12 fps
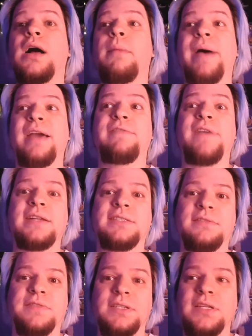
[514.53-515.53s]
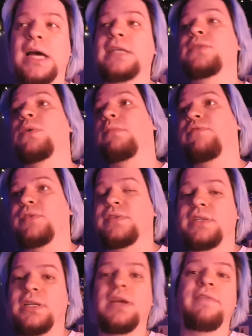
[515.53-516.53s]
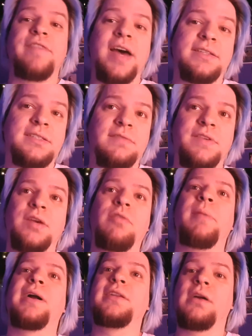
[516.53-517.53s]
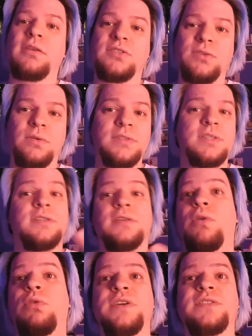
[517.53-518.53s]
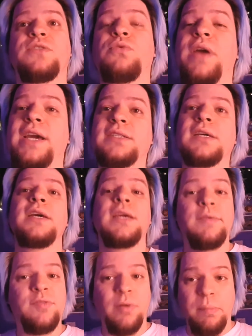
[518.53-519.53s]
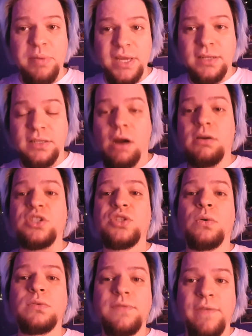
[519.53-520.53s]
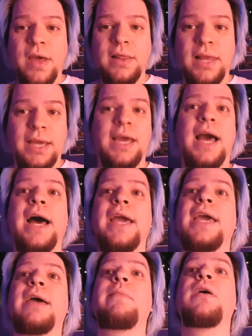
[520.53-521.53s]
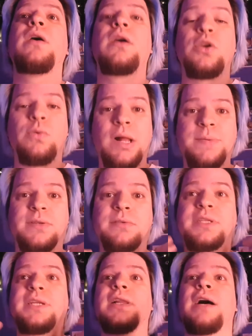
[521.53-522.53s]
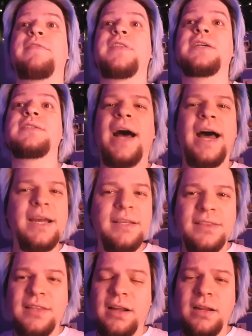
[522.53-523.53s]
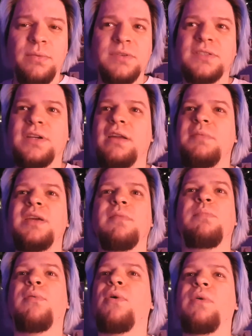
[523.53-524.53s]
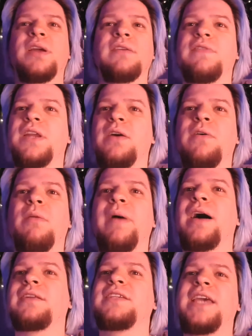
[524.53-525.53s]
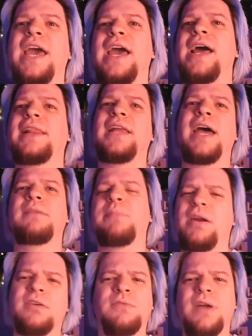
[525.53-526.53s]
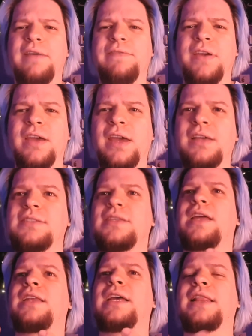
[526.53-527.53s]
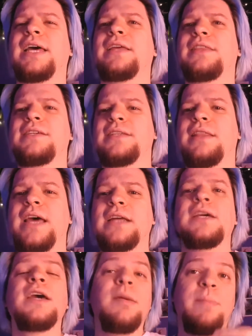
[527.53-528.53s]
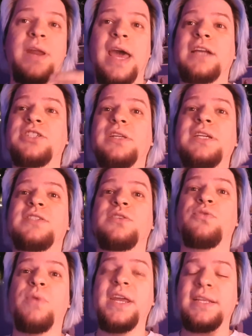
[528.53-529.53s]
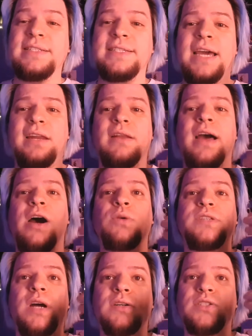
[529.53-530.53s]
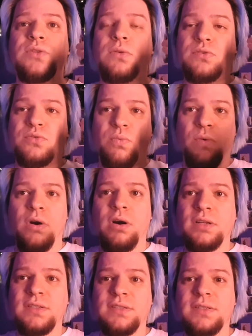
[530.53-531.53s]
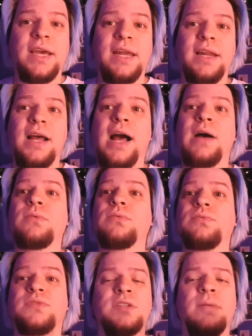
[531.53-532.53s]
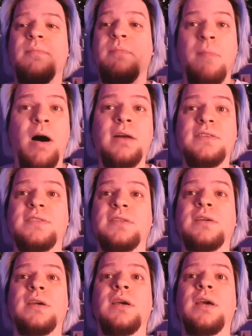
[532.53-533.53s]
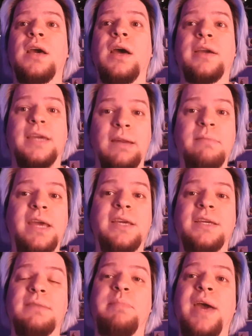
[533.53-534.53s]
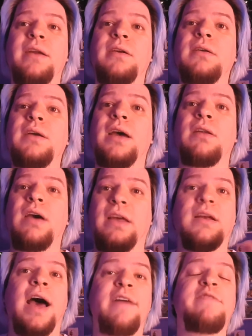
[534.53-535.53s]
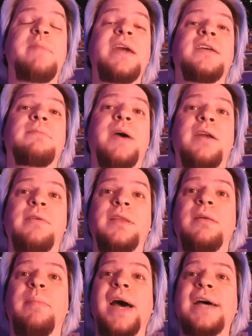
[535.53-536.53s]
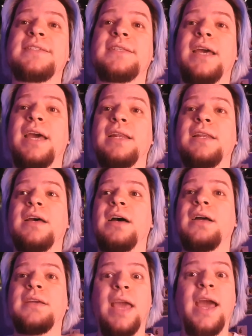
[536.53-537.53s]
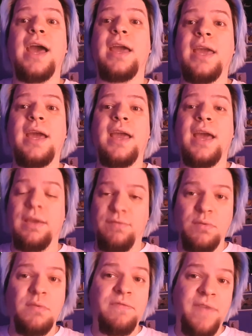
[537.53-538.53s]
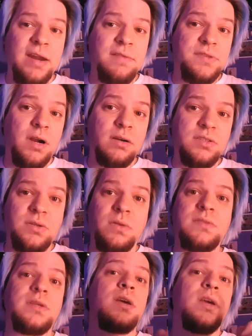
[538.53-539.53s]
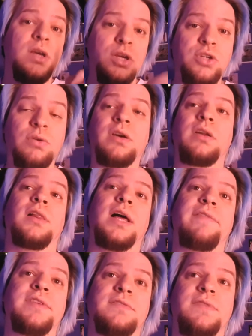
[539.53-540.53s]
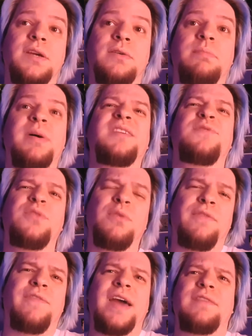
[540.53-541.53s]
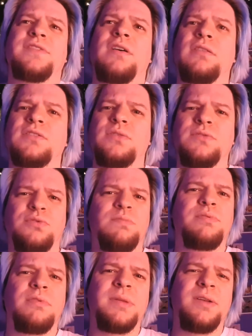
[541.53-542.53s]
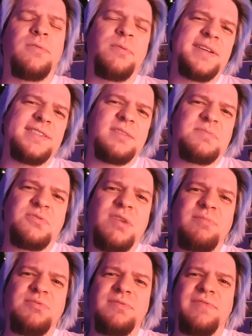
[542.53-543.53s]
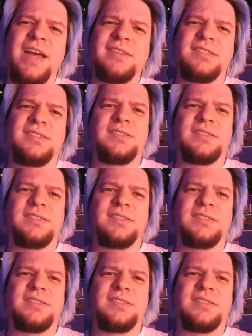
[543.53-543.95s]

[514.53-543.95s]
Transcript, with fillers: by VaatiVidya. So obviously a Vati video about Dark Souls is always great. If you're a big Dark Souls fan like I am, you'll absolutely love this. I thought it was gonna be a boring video about, yeah, I'd like better graphics and I like this and that, but actually it's a great insight on how Dark Souls works and how some mods can make it better and have made it better in the past. And yeah, if you're a fan of Dark Souls, you're gonna love this video. But if you're a fan of Dark Souls, you're probably already subscribed to Vati,